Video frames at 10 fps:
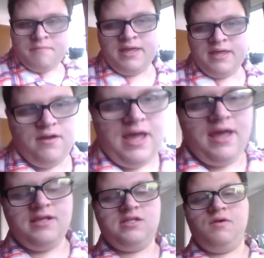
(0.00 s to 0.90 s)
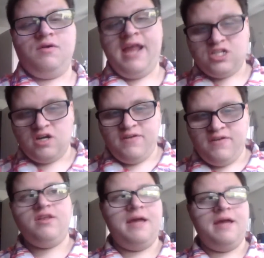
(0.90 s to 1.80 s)
Mickey, okay? Here's a quick NASCAR video,
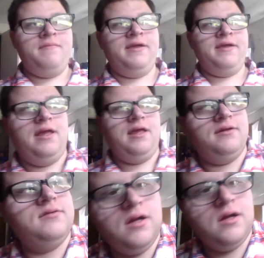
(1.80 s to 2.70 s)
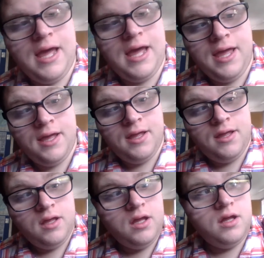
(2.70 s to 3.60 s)
then Epic Mickey. Okay?
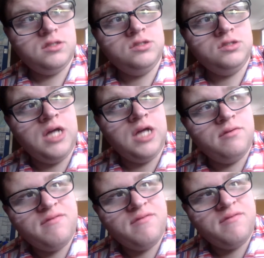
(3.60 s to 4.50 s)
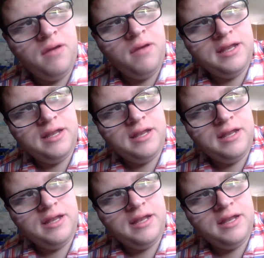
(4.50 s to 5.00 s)
So, John, get off my butt.